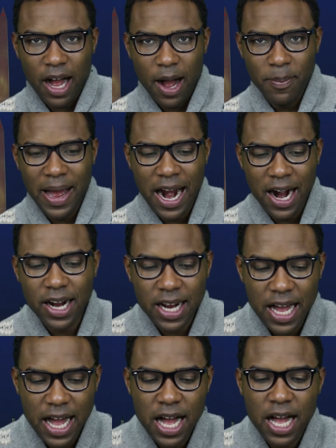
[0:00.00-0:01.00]

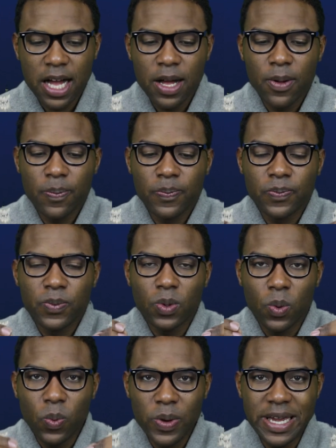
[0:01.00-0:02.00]
America,
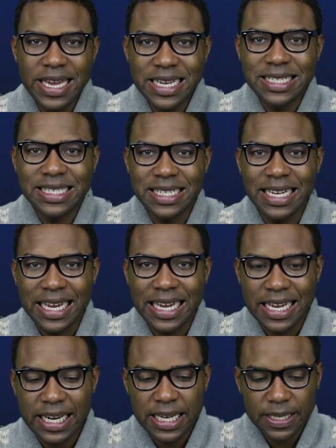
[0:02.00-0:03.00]
we
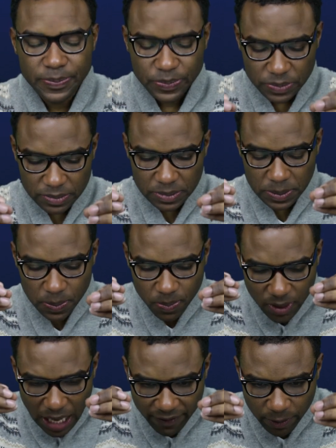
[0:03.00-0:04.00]
indeed
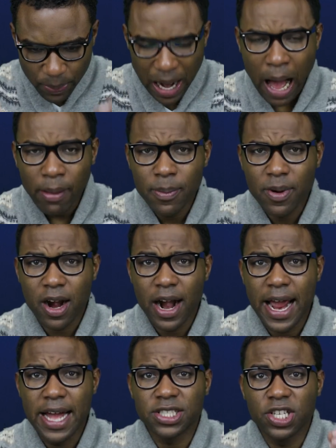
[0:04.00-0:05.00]
have a problem on our
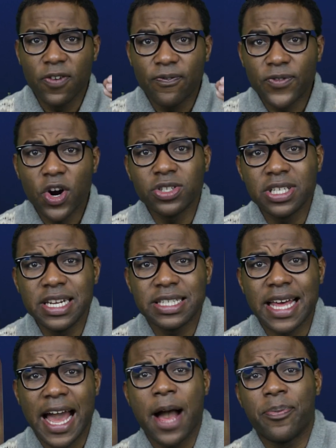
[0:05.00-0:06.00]
hands, and the first that
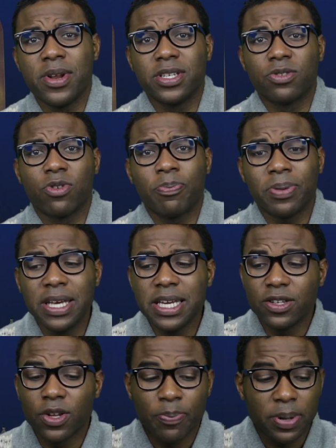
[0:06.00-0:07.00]
needs to happen is
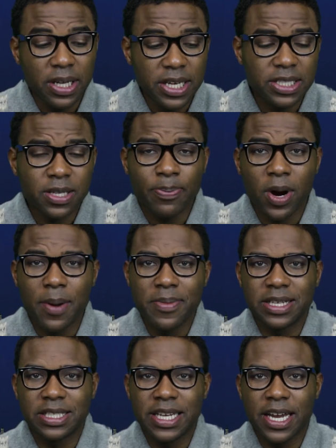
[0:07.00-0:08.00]
the, the police
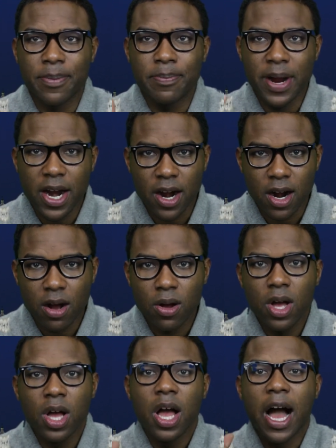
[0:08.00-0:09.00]
department needs to take a mirror
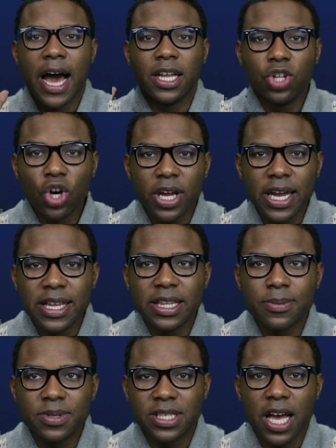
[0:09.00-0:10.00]
and look
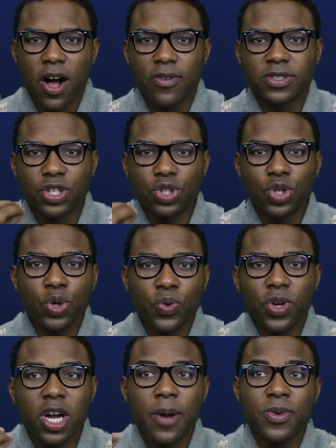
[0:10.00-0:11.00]
in themselves, and two,
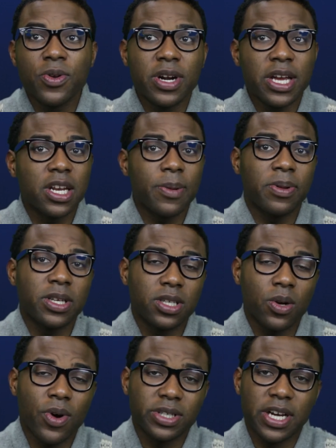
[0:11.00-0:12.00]
the community and the police
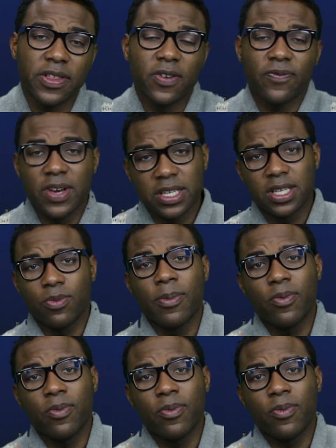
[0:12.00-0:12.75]
need to work together to fix it.